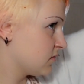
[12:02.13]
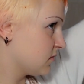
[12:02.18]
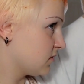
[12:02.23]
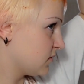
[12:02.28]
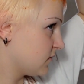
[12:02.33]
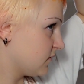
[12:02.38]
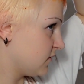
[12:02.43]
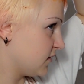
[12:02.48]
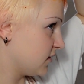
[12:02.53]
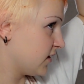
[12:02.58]

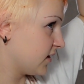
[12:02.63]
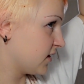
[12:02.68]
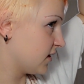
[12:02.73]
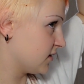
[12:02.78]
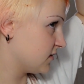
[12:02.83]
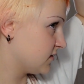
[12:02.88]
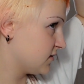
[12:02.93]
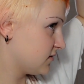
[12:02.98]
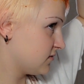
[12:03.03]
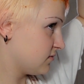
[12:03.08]
I feel like
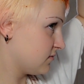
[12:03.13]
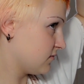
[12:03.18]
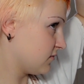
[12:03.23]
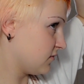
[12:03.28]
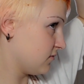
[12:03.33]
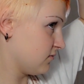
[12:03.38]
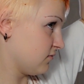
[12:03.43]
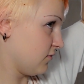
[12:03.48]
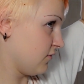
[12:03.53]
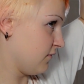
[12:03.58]
it's
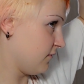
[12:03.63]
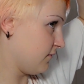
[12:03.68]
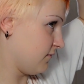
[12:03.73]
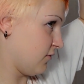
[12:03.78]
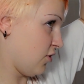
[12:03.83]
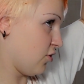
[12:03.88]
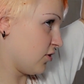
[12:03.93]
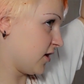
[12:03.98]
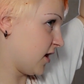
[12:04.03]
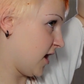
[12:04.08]

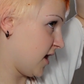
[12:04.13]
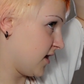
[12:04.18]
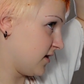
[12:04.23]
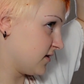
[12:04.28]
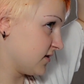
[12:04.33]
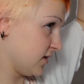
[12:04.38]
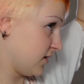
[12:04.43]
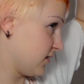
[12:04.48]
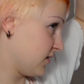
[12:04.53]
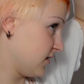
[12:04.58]
okay
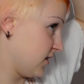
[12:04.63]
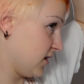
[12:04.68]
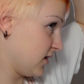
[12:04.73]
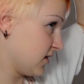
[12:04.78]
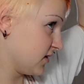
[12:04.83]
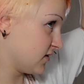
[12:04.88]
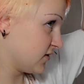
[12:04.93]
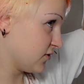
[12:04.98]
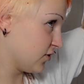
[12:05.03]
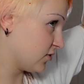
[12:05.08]
technique.
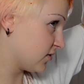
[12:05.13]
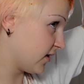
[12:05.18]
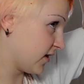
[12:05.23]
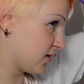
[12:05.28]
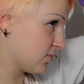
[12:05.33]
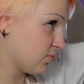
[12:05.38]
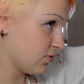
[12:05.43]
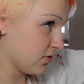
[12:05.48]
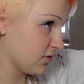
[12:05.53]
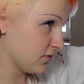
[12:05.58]
It's not
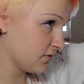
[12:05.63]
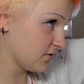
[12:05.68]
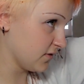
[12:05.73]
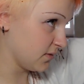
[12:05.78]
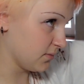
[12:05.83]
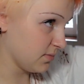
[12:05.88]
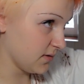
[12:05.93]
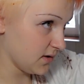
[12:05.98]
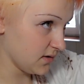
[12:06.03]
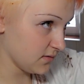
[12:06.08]
like
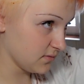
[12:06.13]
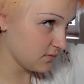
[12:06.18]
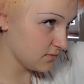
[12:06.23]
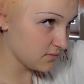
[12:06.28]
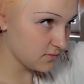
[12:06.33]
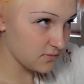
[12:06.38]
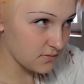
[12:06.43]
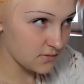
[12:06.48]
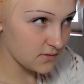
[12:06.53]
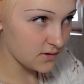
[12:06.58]
perfect, but
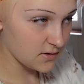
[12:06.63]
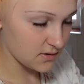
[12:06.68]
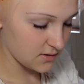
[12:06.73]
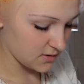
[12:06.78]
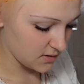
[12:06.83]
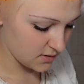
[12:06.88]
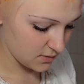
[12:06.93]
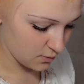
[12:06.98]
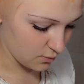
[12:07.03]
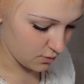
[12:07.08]

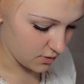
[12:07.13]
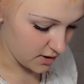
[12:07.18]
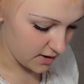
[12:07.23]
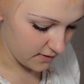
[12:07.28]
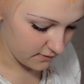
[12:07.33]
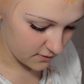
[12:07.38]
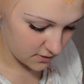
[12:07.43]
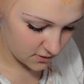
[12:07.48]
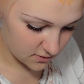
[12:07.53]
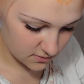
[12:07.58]

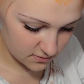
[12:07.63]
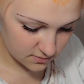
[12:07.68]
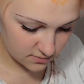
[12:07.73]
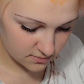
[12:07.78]
whatever.